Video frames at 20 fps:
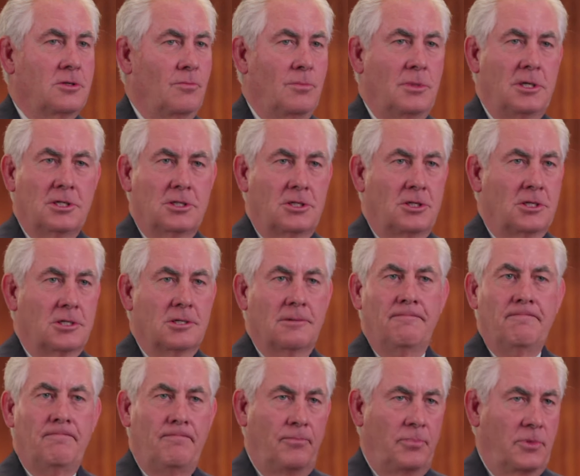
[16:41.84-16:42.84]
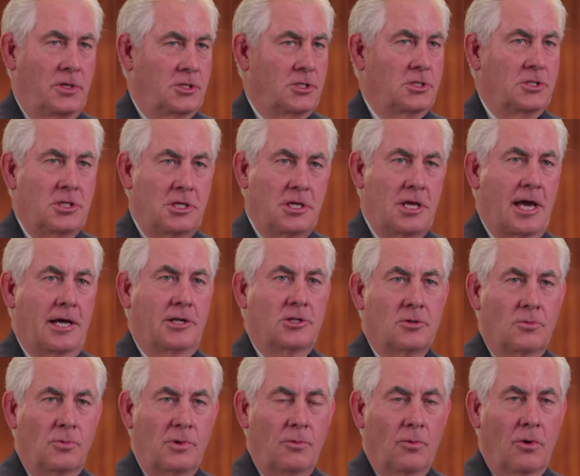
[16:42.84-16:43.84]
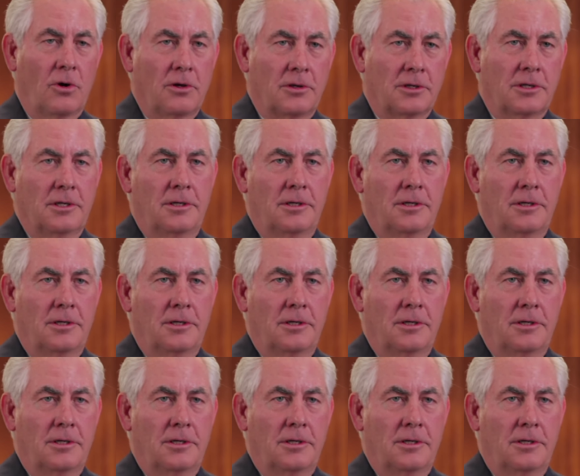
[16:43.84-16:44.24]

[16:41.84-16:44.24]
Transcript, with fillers: business, this is the answer we want.